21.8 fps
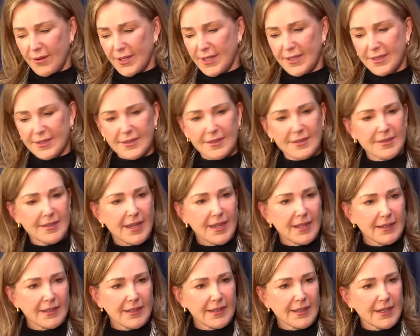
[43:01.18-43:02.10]
he's
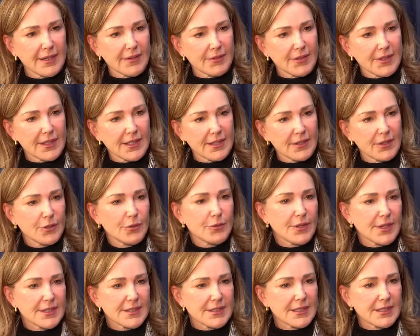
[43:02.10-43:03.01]
handling everything. Who
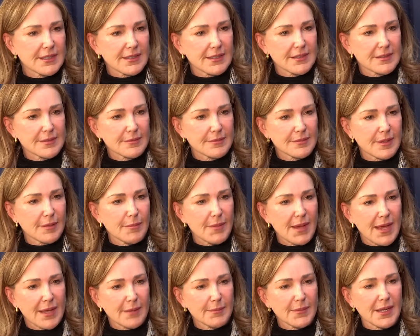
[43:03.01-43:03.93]
doesn't? He's a
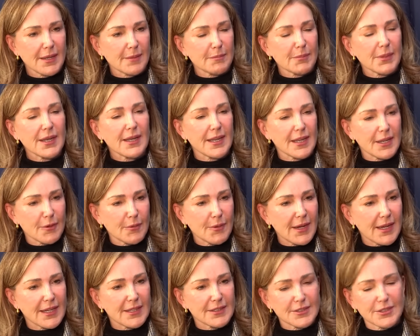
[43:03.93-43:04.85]
madman. But
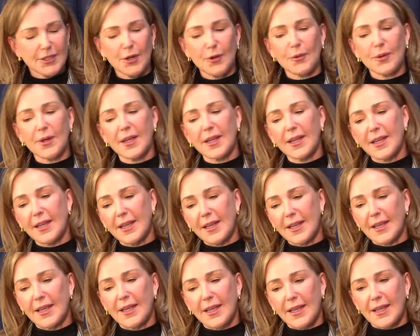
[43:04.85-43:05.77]
anyway, so
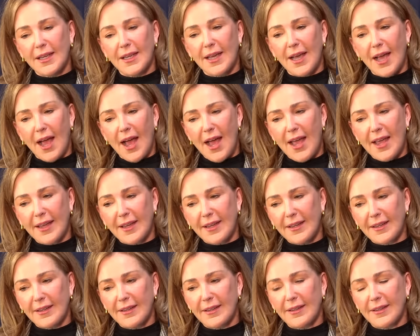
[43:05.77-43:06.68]

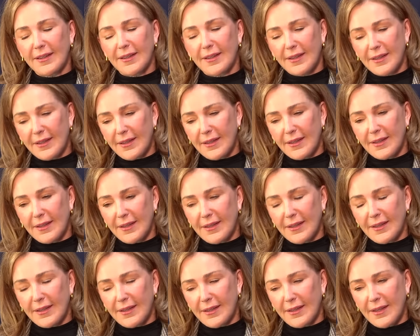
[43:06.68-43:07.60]
I
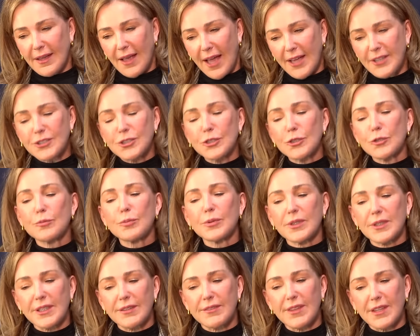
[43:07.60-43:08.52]
I do
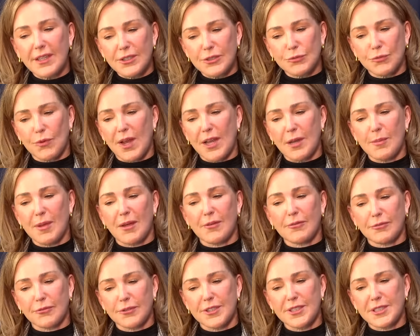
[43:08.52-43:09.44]
believe that he's right
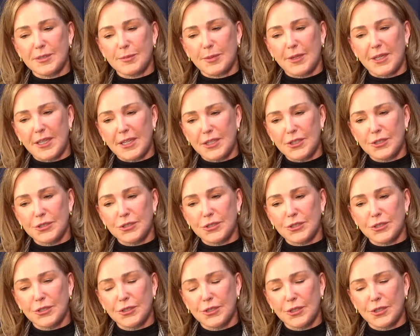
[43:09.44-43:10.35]
about free
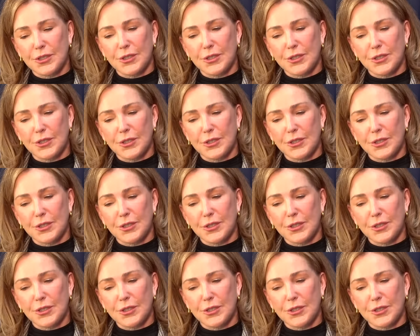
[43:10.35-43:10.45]
speech.